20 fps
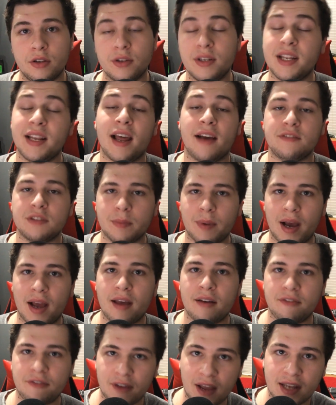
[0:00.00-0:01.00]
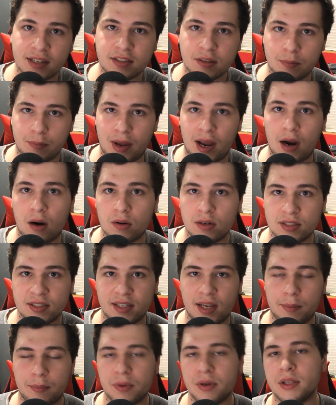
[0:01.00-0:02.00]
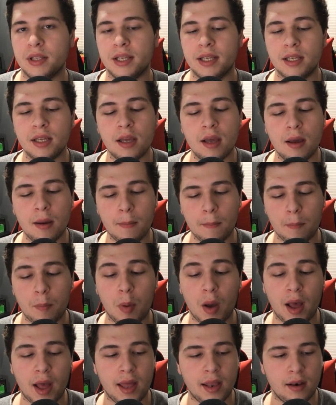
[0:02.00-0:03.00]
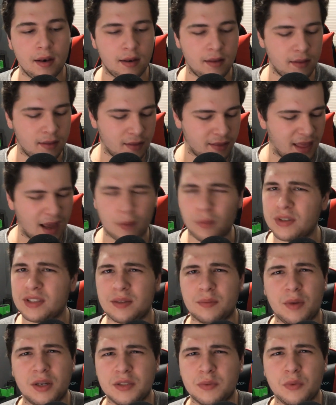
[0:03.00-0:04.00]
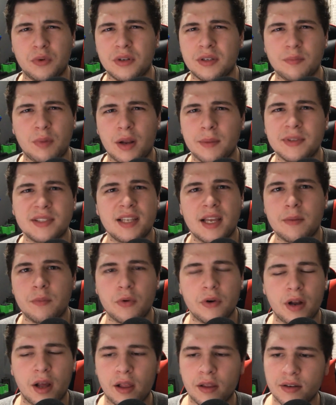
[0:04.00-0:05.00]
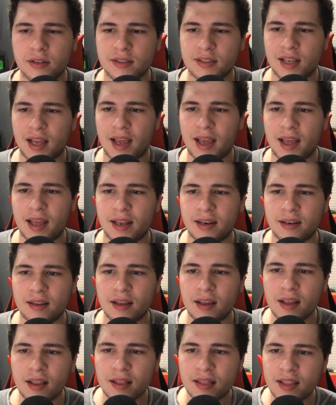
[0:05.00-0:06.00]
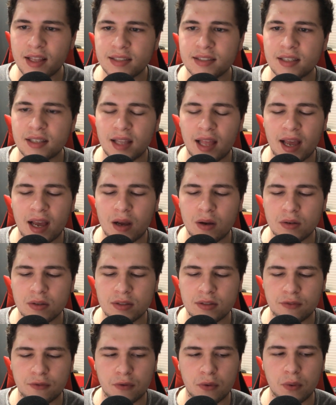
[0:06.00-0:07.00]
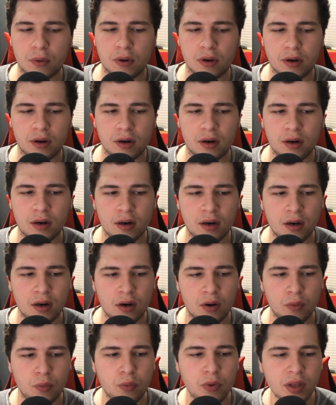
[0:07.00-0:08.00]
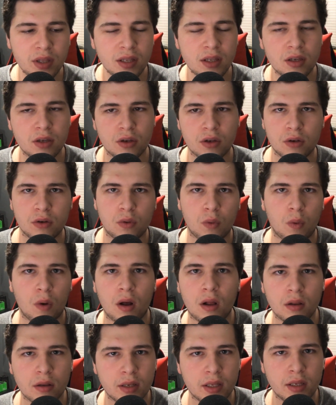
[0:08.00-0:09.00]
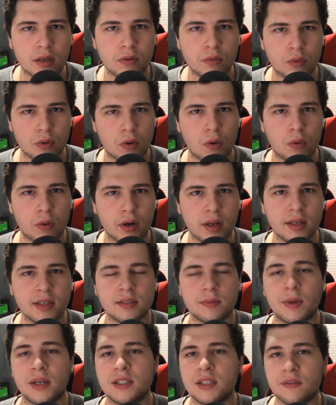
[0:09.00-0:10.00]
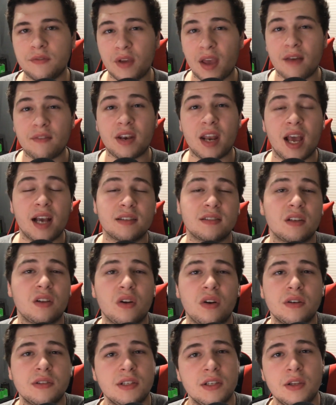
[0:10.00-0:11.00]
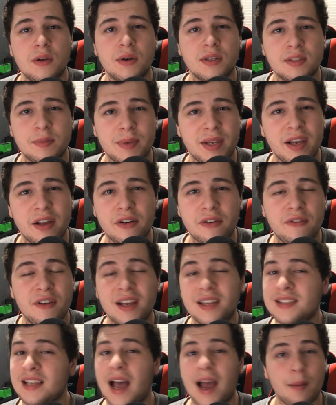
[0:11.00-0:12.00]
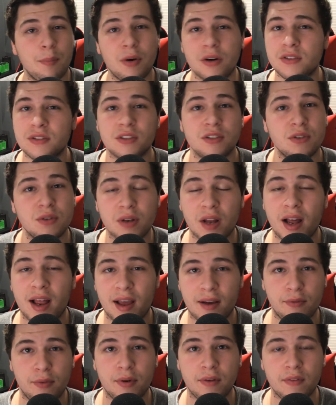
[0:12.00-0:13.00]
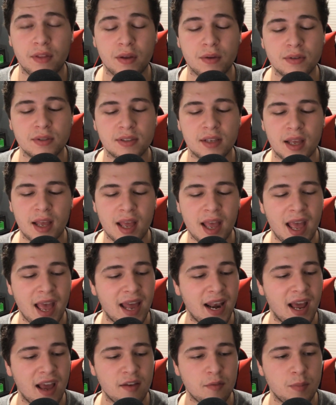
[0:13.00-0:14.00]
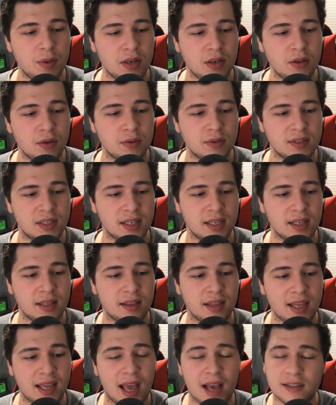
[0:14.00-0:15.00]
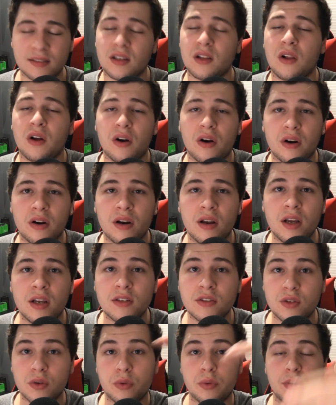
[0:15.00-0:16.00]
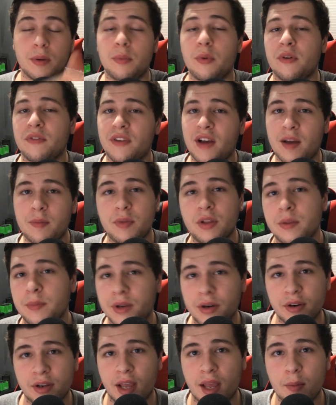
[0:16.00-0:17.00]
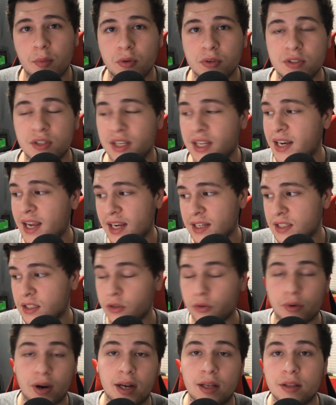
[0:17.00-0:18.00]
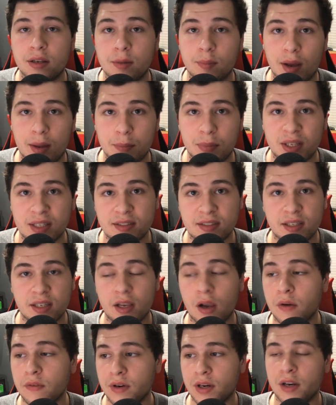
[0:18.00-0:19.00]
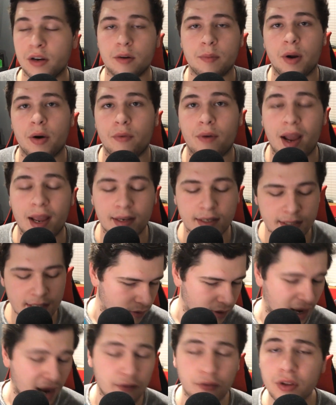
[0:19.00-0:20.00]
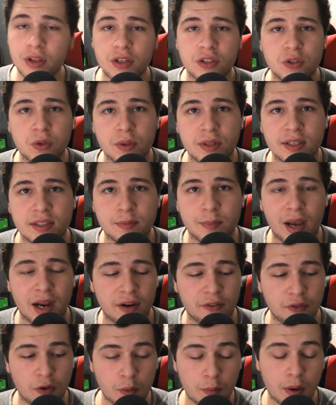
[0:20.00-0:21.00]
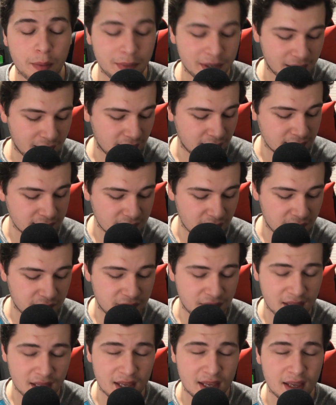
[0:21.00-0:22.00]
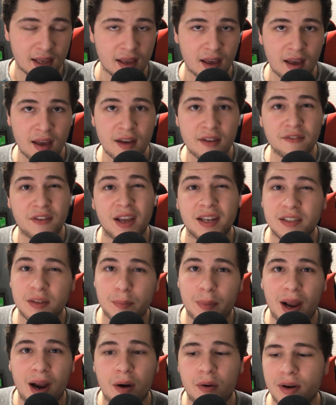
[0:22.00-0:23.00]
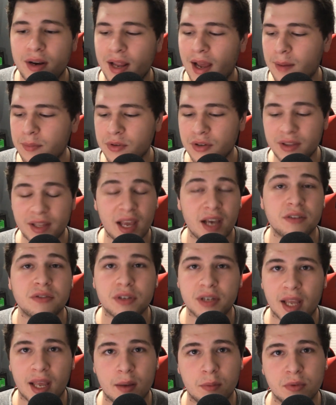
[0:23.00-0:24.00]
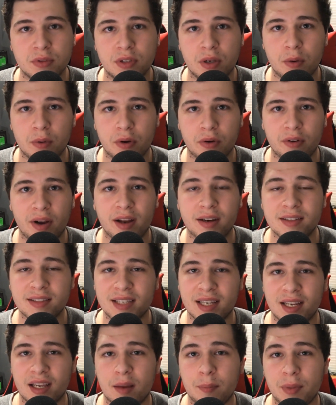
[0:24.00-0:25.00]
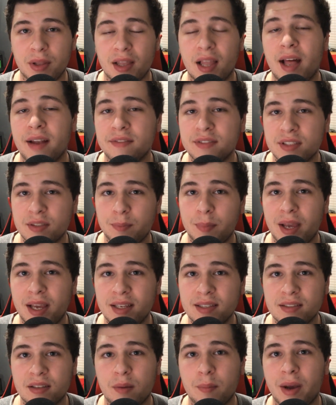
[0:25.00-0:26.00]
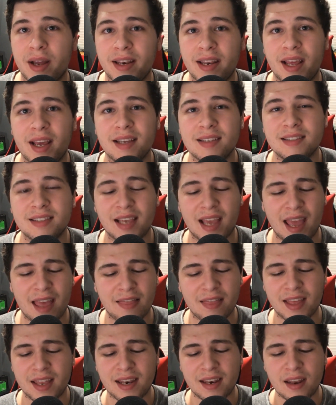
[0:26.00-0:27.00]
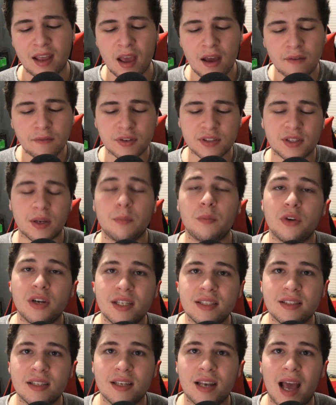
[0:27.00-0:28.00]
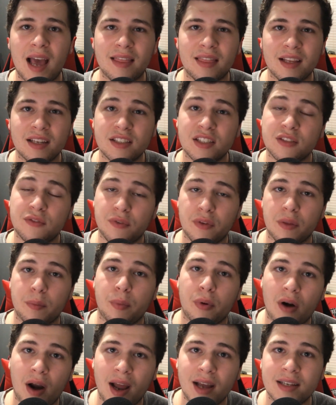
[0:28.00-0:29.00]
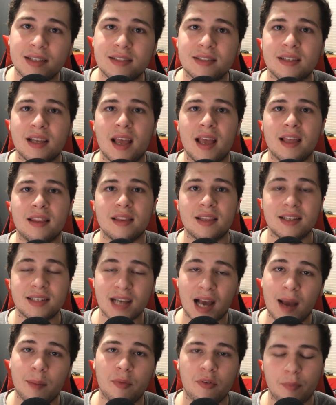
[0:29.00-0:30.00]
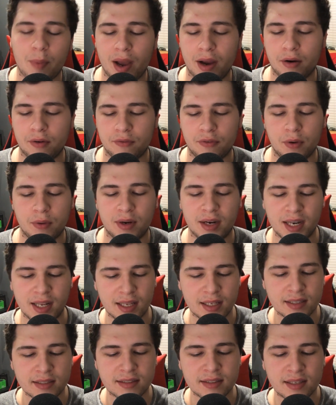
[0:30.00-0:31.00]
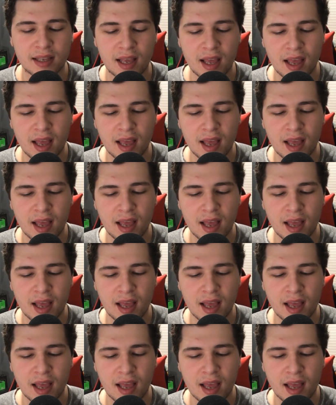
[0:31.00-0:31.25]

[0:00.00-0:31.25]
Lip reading: You did have to buy a phantom power separately, but that wasn't much more than probably $10 more, and this allows for really good quality recording, especially if you have an XLR to USB interface. I personally do not have one of those, and I have been using the XLR to 3.5 millimeter cable to connect it directly to my PC over here to my right. I've really enjoyed this microphone, but because of the phantom power adapter and the extra cables going around, it's taking up a lot of space on my desk, and then for some reason, I think just for the price and the type of microphone it is,